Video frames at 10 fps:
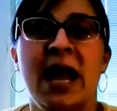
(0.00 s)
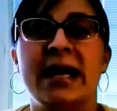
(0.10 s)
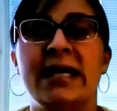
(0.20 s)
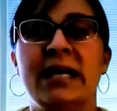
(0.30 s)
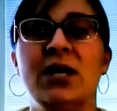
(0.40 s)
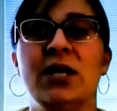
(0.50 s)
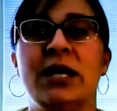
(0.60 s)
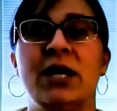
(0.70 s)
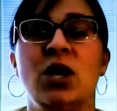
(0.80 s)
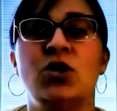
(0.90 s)
and
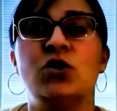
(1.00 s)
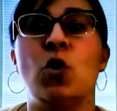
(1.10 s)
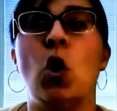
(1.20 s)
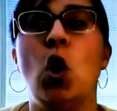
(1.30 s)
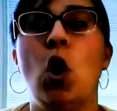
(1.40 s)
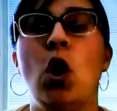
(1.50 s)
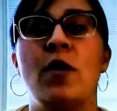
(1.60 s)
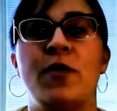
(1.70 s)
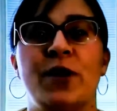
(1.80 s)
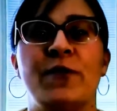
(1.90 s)
healing to
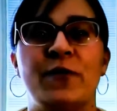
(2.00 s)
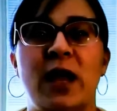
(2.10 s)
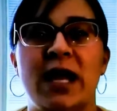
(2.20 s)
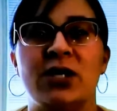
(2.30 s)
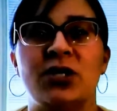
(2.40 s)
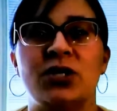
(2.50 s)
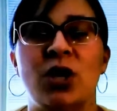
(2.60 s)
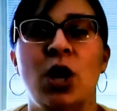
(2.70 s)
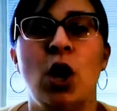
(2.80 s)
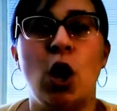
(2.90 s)
all their flesh.
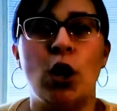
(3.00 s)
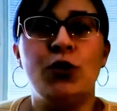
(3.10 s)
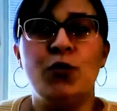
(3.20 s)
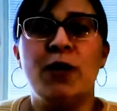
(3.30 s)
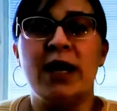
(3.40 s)
Are you